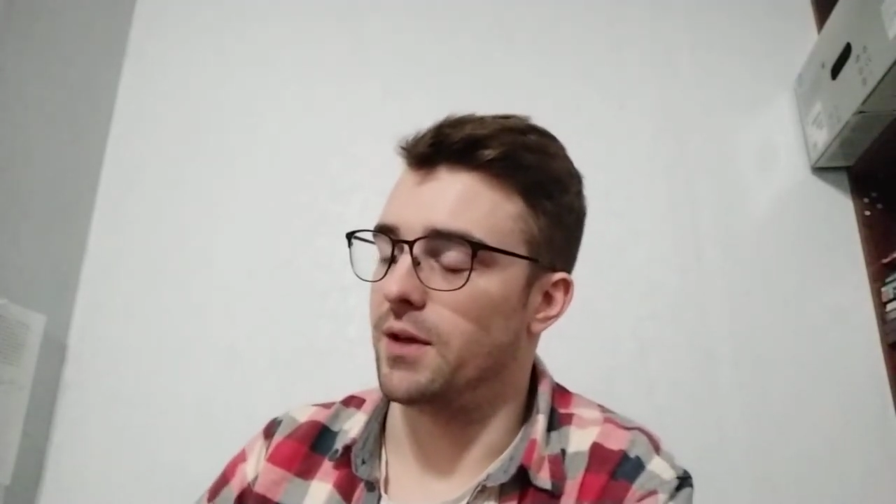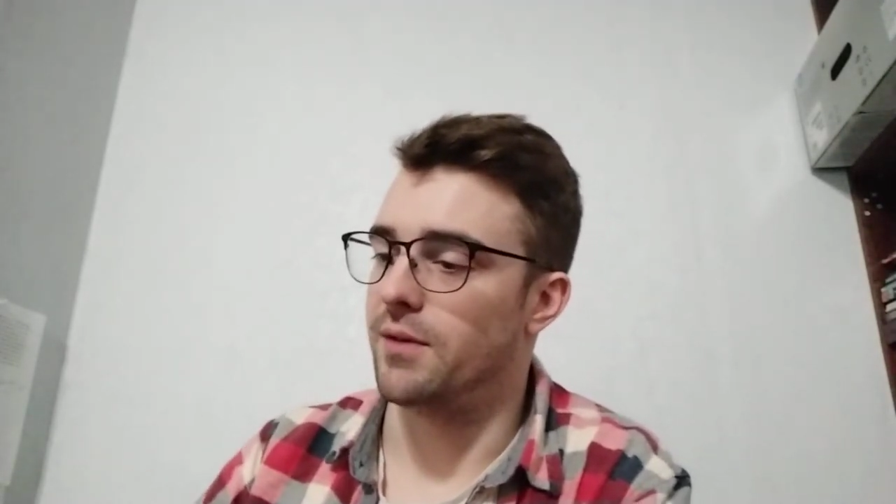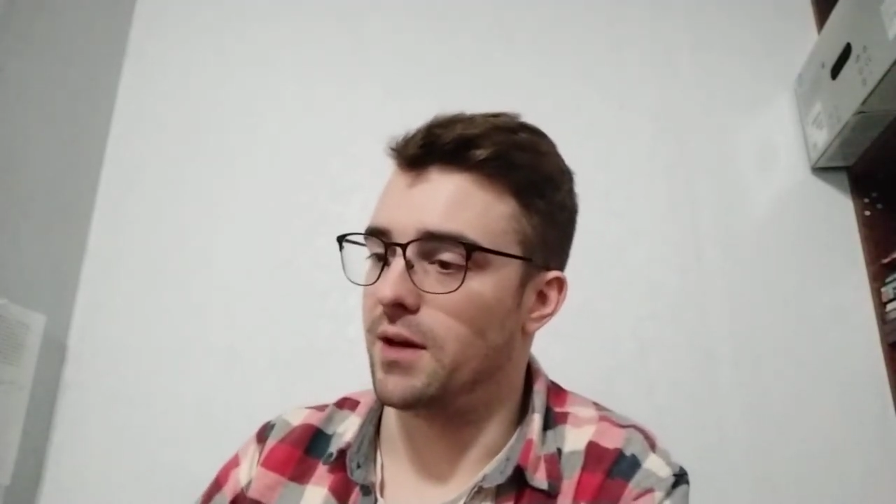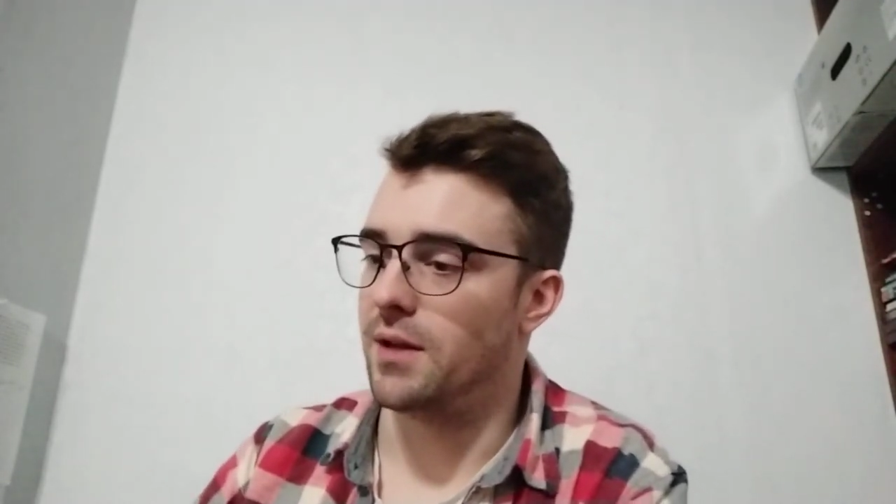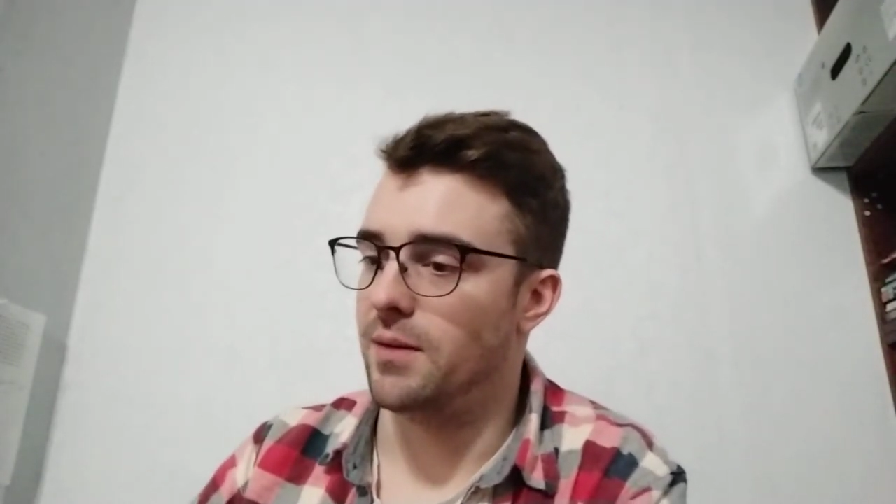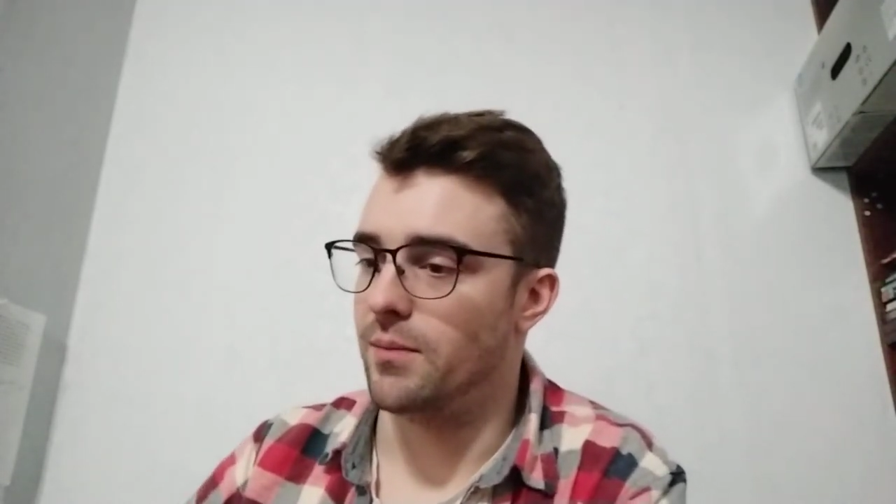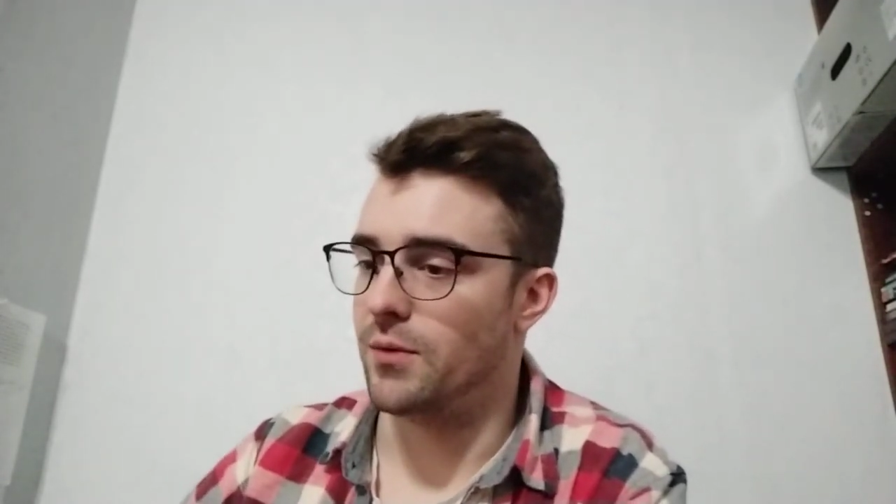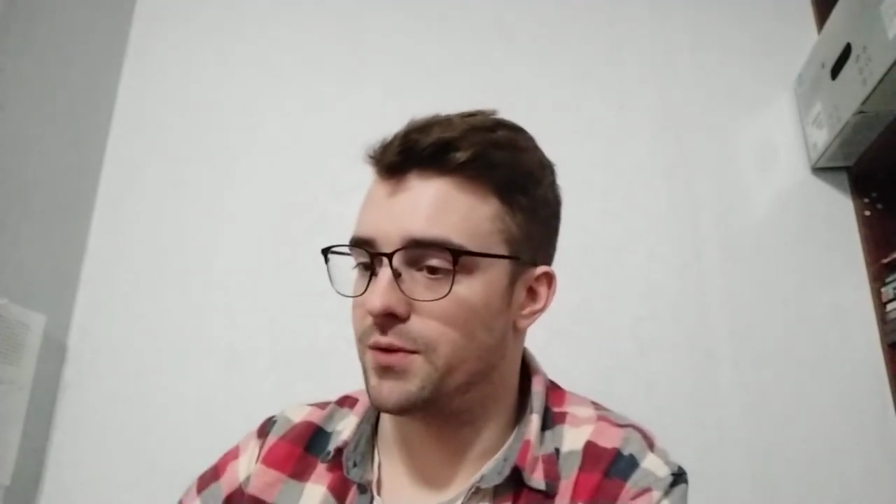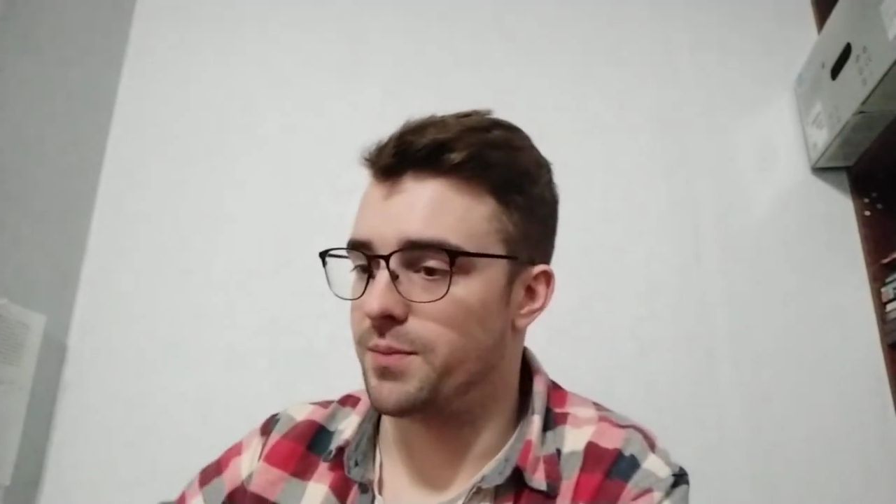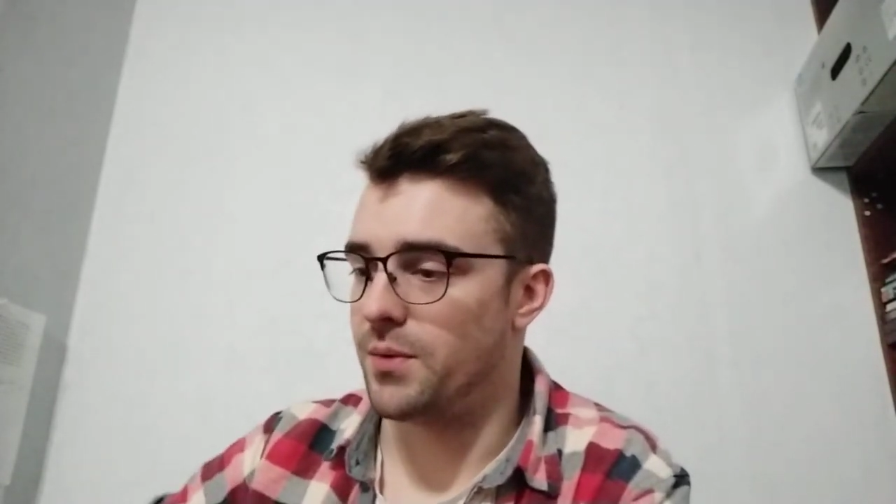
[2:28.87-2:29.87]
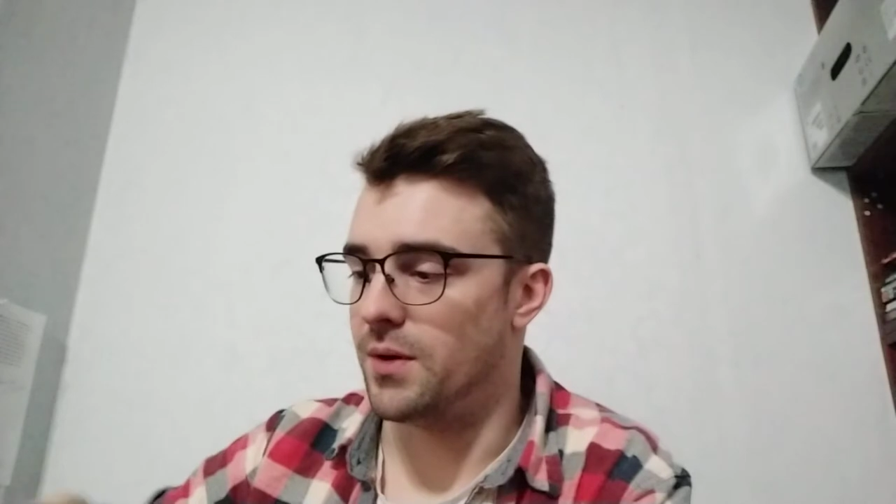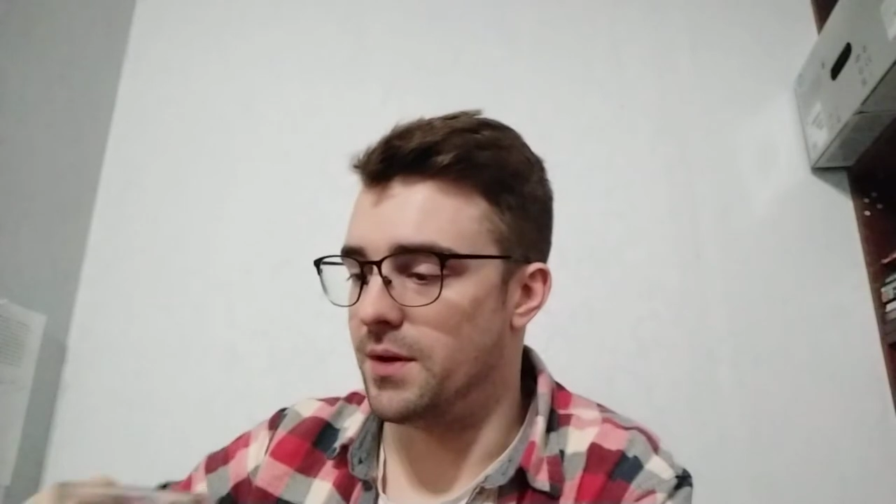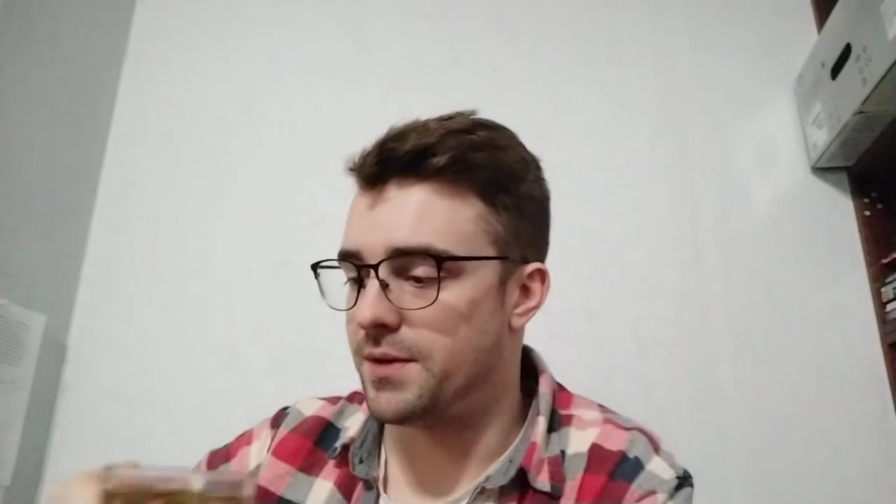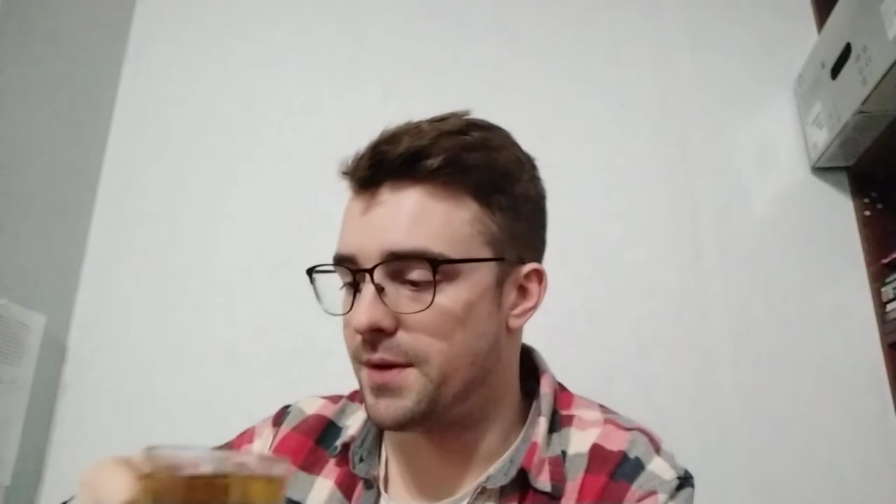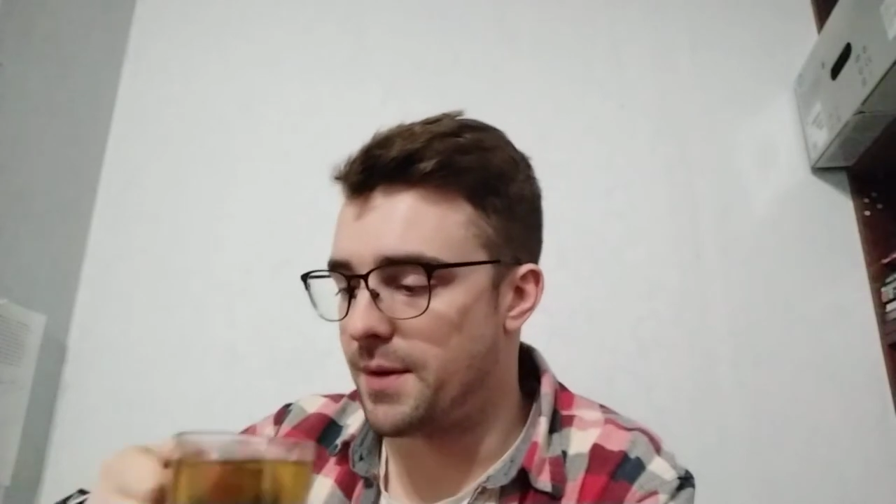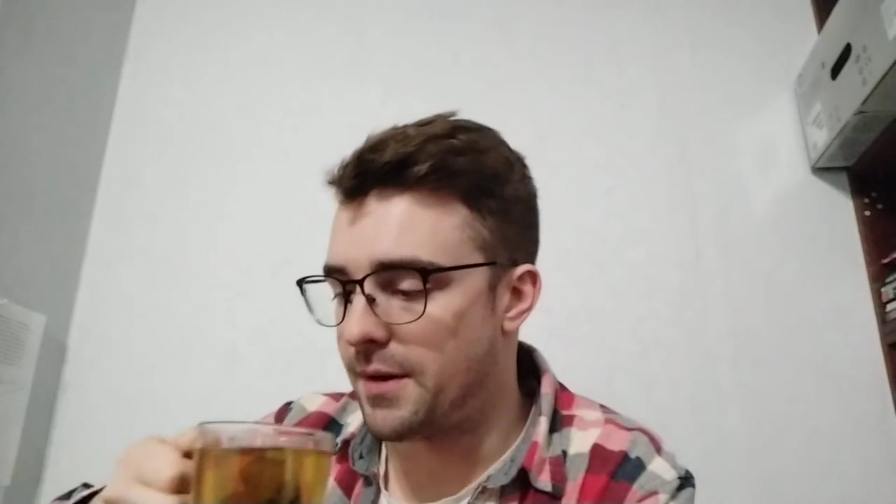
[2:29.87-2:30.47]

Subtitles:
give any more spoilers